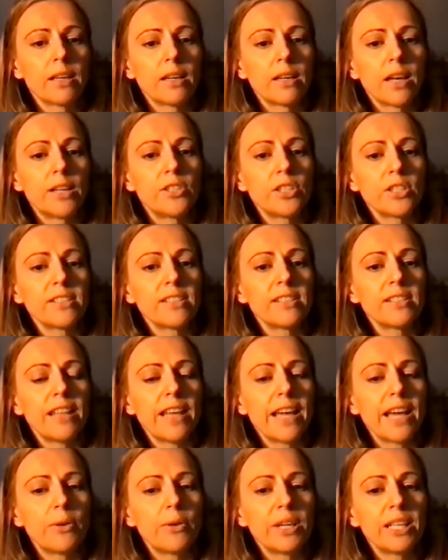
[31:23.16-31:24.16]
And just
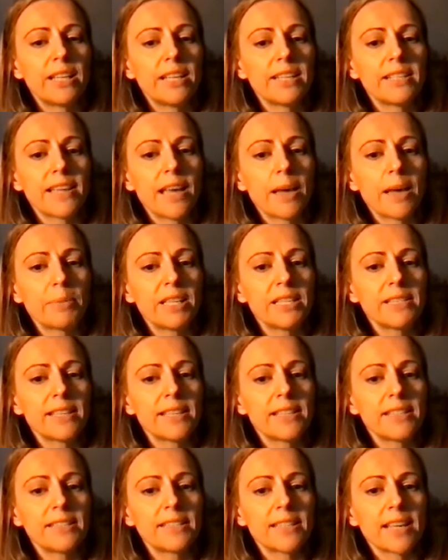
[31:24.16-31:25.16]
allowing these happy
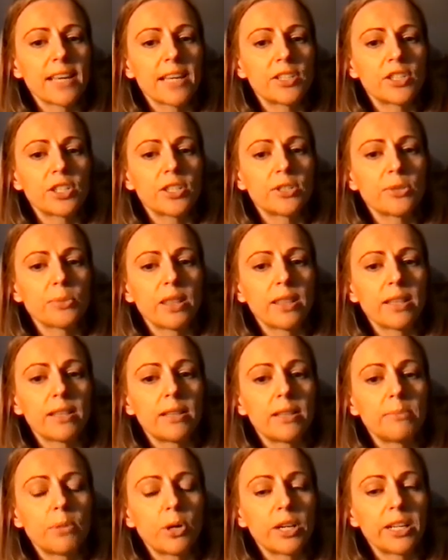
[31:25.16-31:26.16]
sensations within
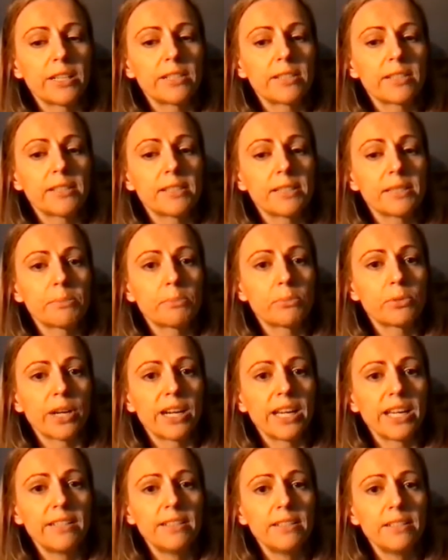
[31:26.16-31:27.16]
the body to
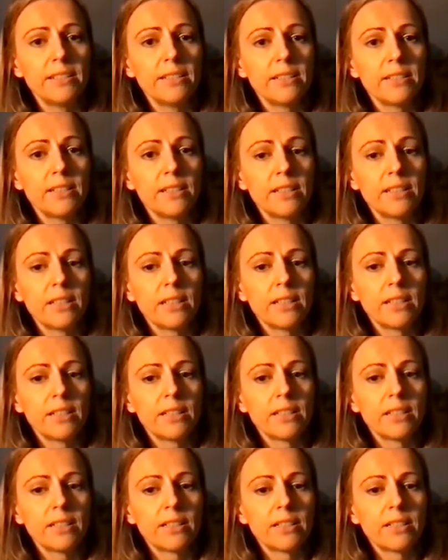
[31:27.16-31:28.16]
spread
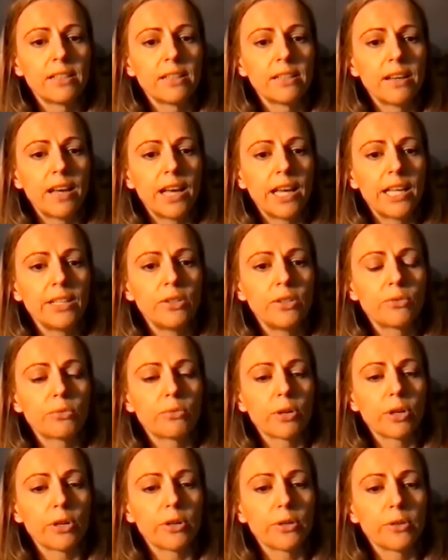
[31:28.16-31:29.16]
and
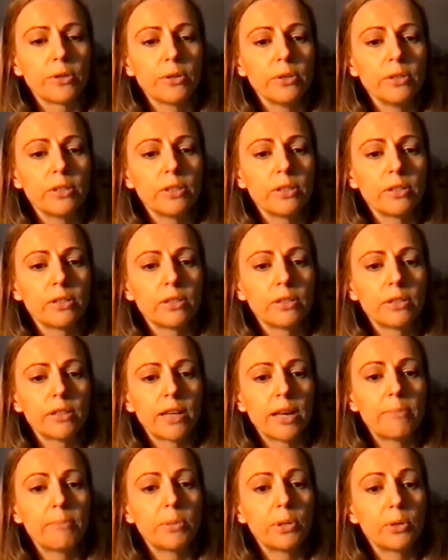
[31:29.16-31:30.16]
grow
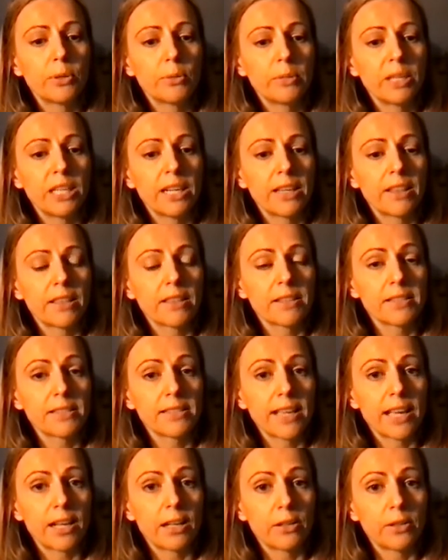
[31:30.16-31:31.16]
and permeate the
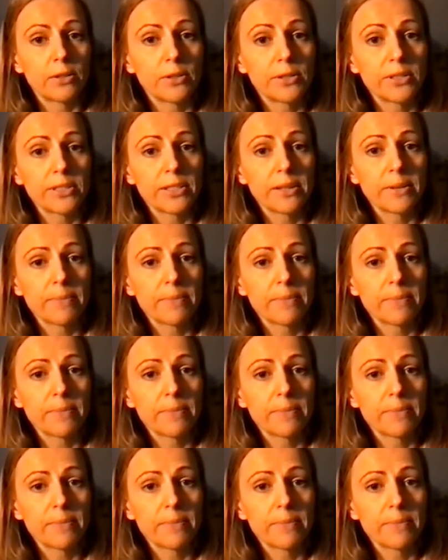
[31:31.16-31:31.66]
cells.